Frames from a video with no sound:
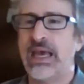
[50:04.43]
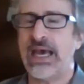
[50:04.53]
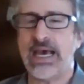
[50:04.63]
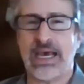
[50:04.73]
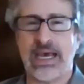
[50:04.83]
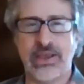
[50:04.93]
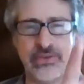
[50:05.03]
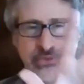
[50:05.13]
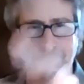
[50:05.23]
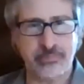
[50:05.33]

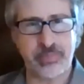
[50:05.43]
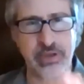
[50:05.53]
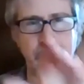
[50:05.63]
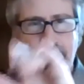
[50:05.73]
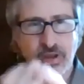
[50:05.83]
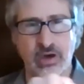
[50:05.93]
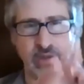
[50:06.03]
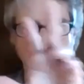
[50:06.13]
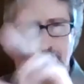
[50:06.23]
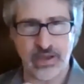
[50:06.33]
as building
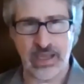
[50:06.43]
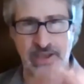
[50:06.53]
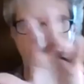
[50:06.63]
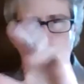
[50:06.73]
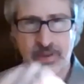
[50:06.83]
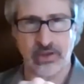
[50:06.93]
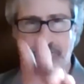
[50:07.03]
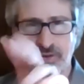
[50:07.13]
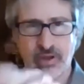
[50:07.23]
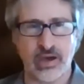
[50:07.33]
on different
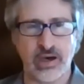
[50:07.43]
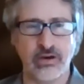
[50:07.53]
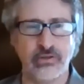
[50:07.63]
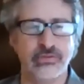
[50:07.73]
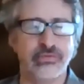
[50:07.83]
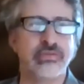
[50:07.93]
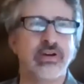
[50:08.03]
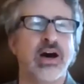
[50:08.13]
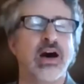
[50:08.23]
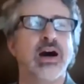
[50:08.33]
aspects of
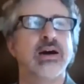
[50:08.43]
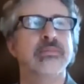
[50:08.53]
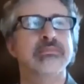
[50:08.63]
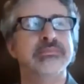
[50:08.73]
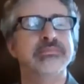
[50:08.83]
how